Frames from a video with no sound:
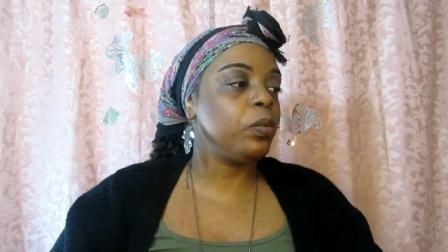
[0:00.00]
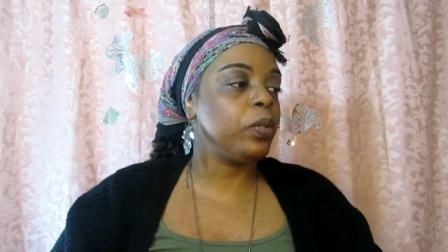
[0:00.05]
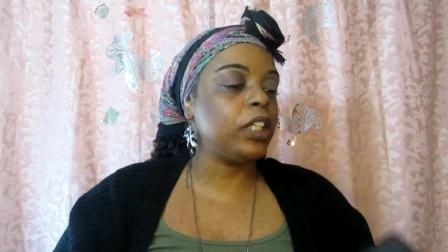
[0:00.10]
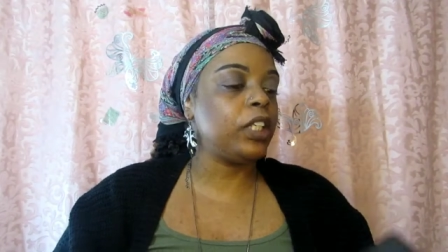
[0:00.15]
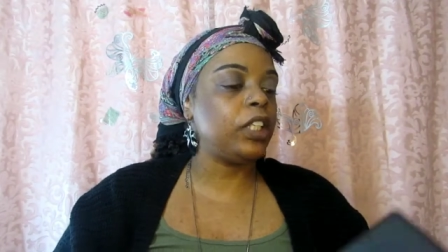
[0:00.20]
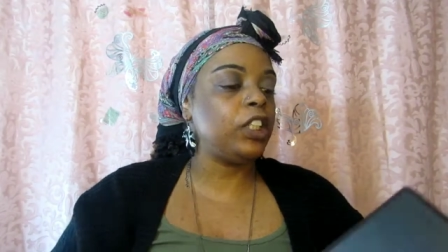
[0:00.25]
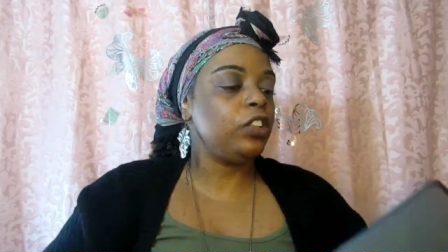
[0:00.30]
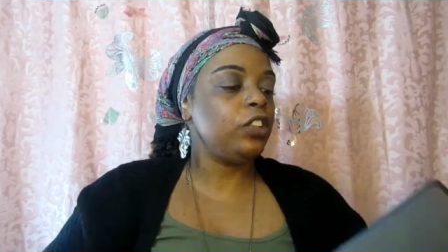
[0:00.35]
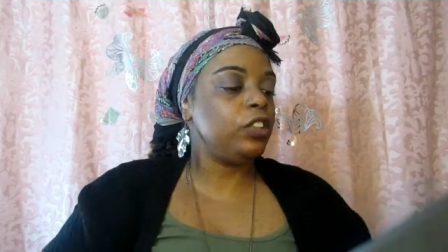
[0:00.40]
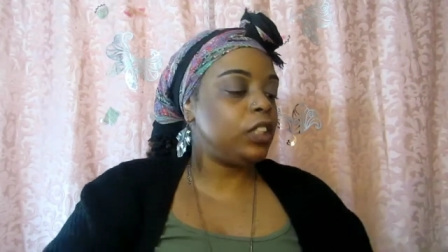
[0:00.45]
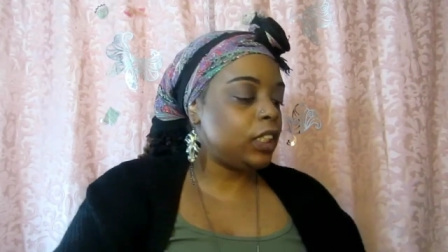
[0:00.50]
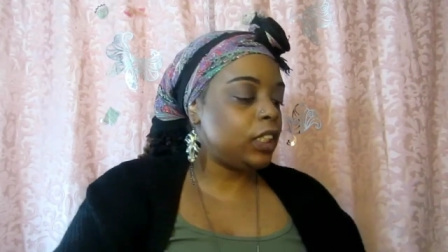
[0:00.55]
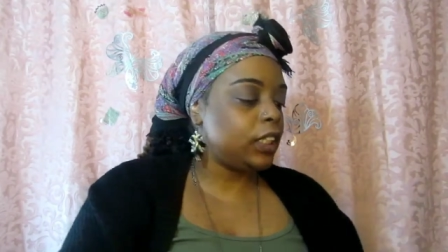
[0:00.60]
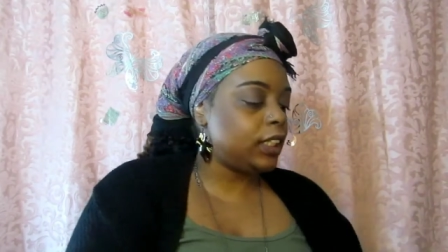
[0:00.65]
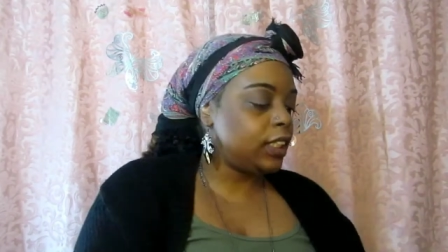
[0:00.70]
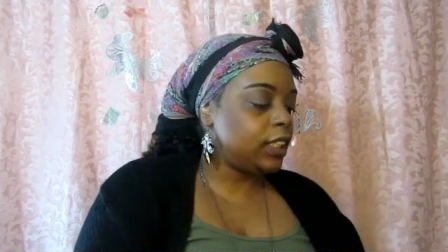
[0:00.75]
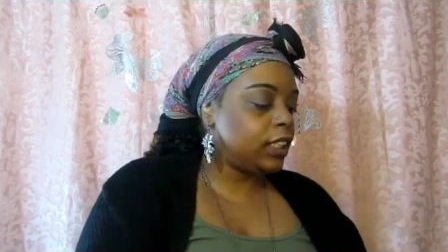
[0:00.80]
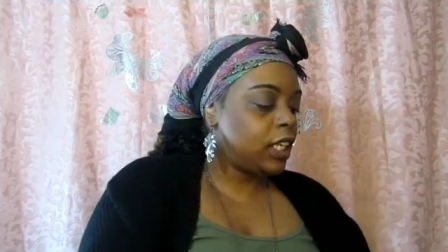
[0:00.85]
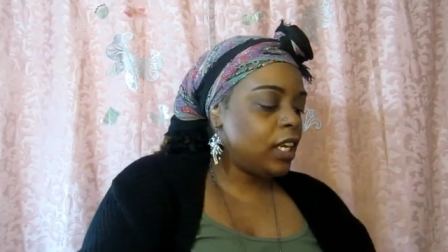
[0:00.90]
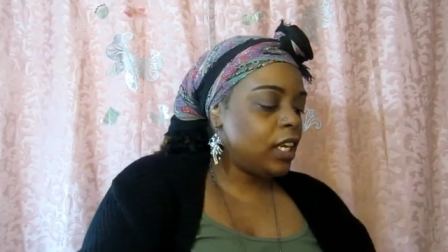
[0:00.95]
gonna use
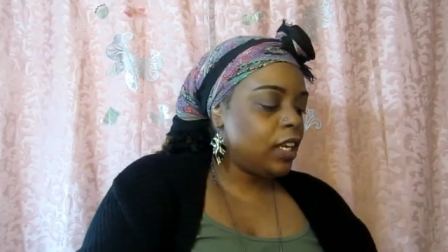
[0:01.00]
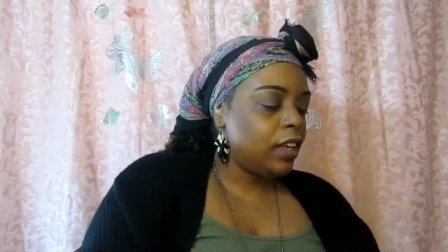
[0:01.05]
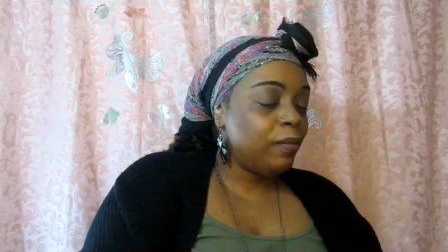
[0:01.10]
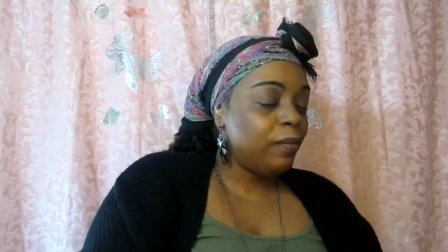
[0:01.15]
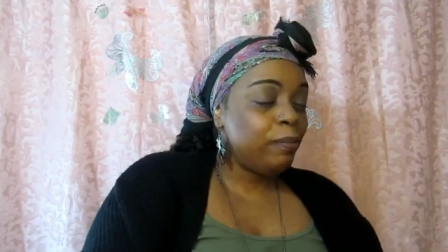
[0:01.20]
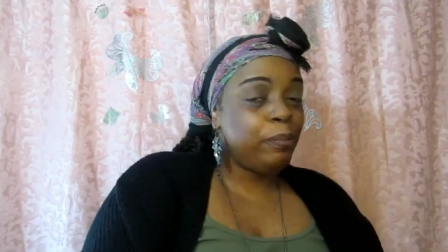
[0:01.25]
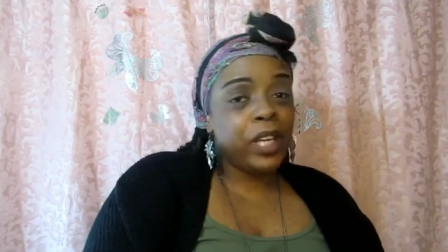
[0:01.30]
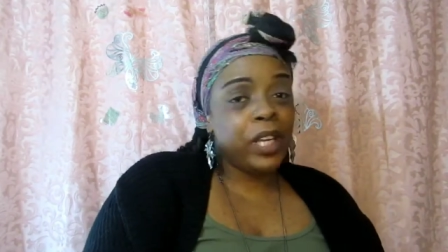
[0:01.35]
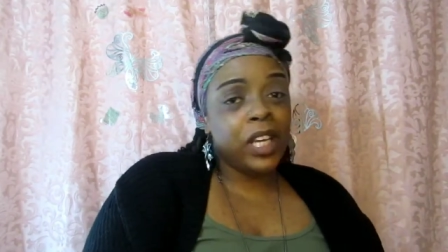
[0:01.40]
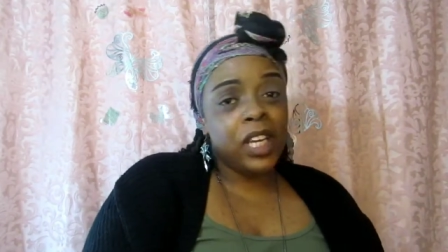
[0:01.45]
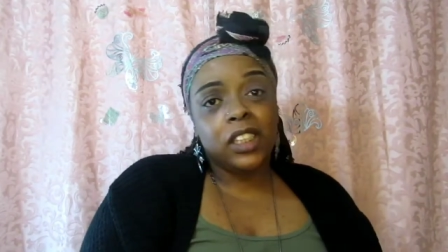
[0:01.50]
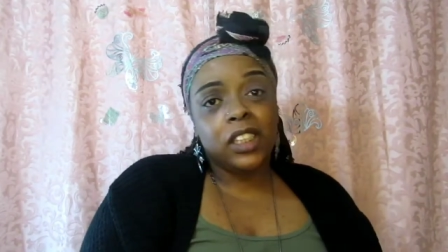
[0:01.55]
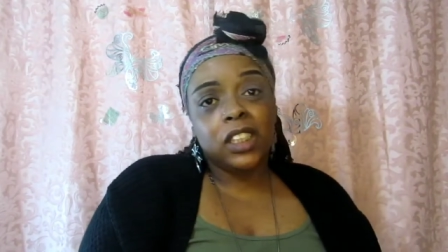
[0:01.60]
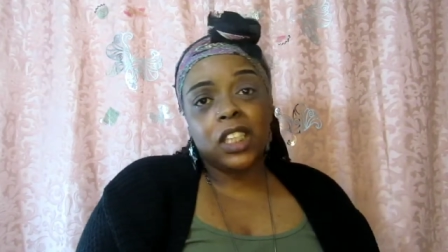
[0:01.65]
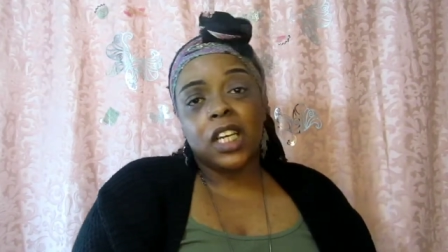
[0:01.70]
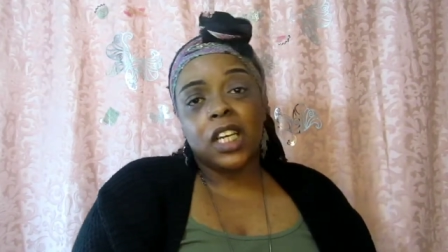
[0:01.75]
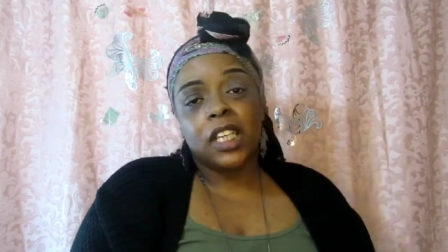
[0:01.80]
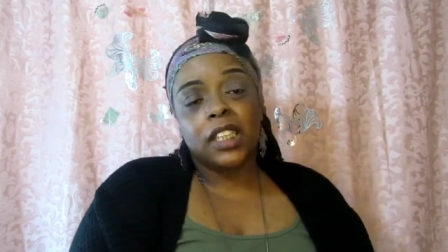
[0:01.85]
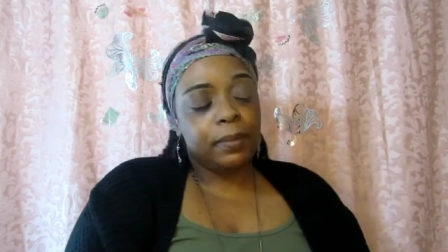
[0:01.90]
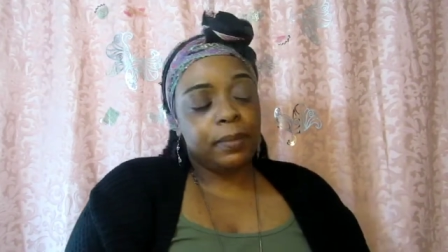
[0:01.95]
this bh
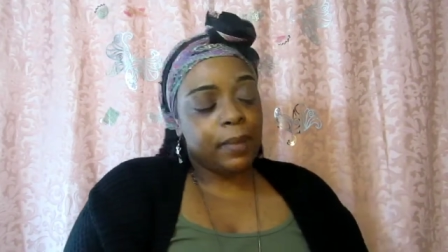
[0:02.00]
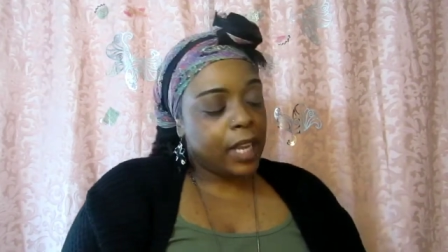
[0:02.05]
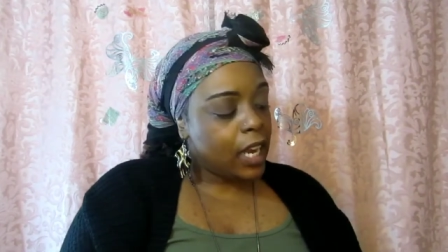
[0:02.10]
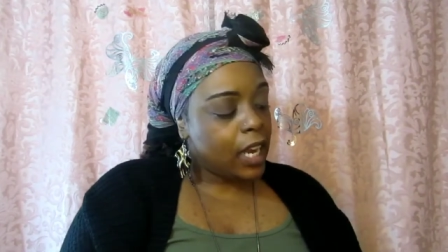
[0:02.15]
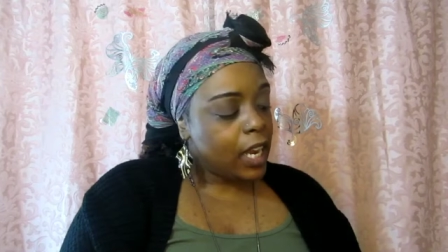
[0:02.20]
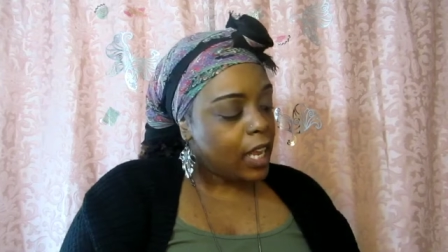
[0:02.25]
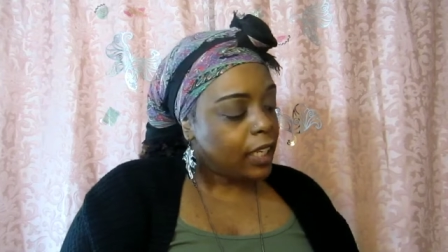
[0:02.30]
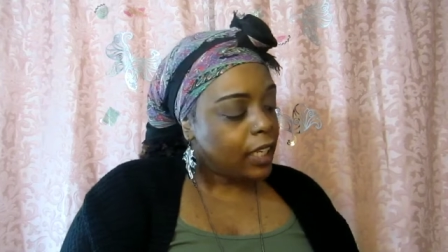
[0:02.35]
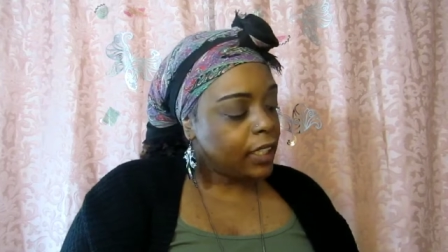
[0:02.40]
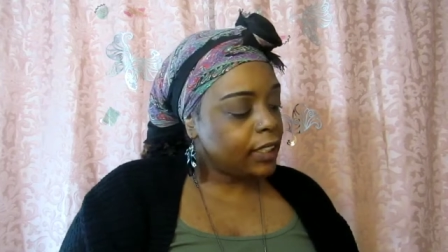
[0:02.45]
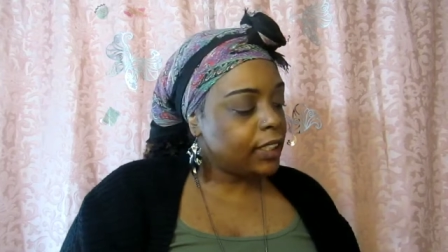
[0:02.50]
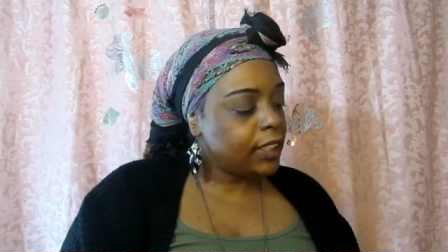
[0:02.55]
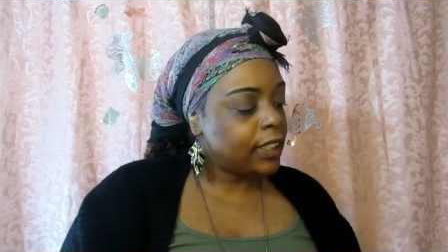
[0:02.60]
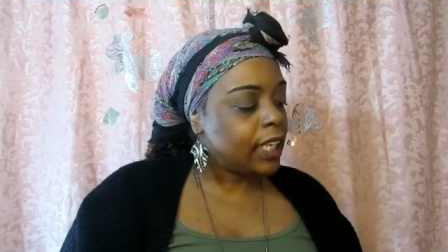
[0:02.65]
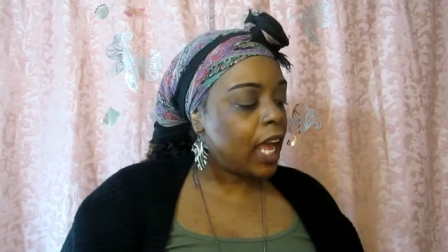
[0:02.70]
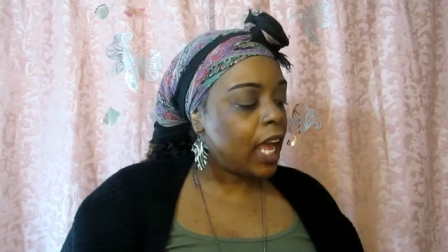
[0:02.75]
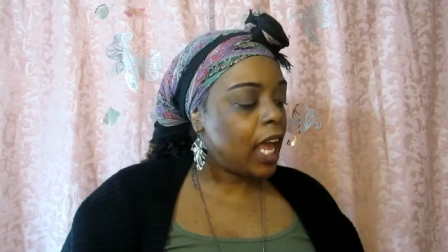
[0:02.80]
cosmetics